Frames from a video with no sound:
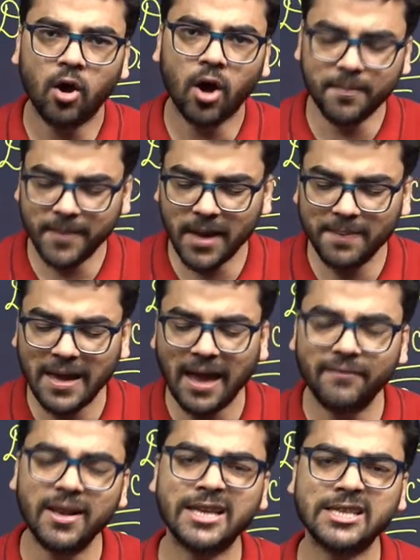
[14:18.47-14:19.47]
Or maybe
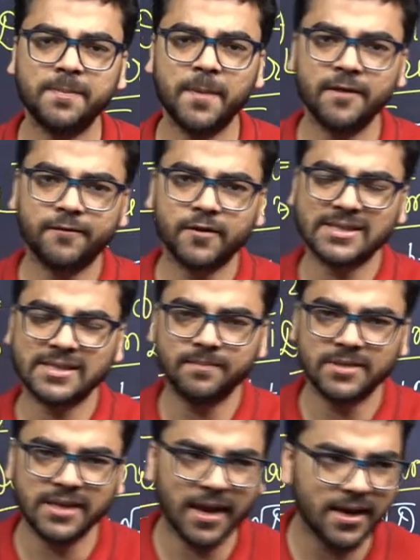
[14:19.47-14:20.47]
I will explain for
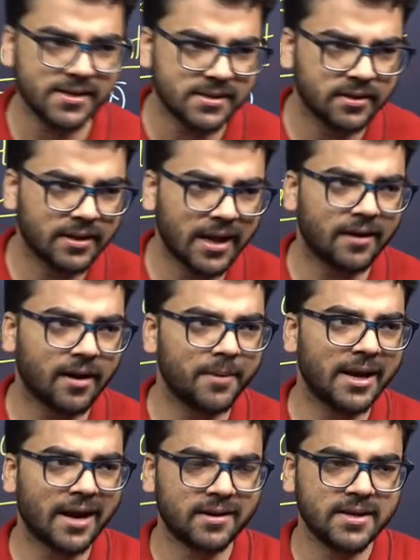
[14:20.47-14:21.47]
some seconds that, I
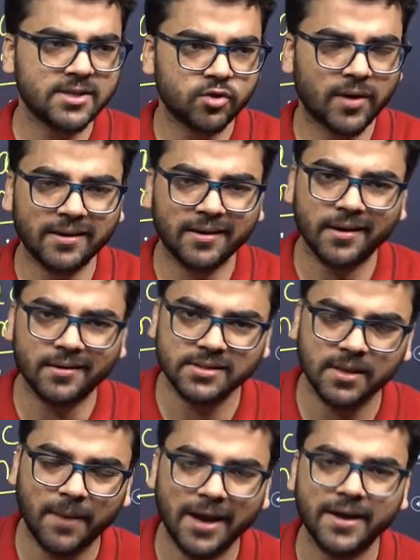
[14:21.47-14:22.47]
mean, at least you can get
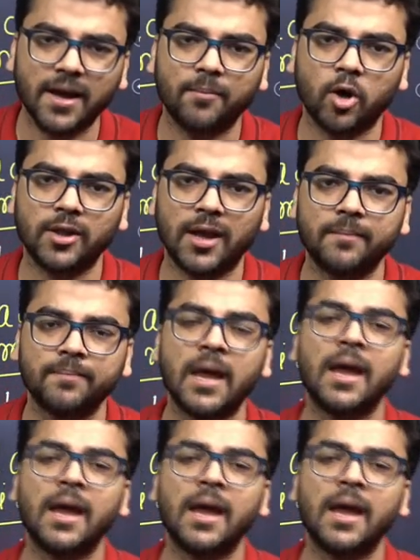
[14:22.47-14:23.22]
some idea about that.